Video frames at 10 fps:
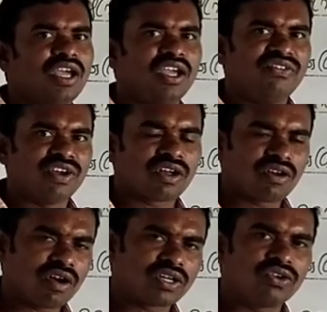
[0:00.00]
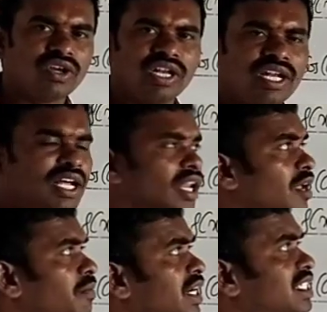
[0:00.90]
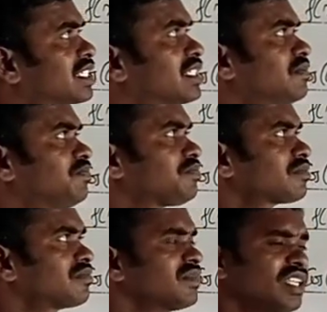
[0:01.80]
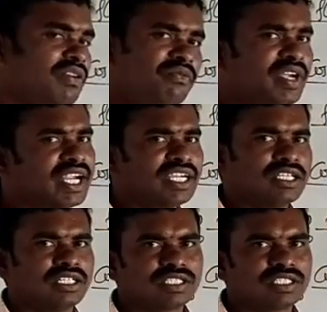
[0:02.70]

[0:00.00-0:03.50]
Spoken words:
If you are not good in limits, we get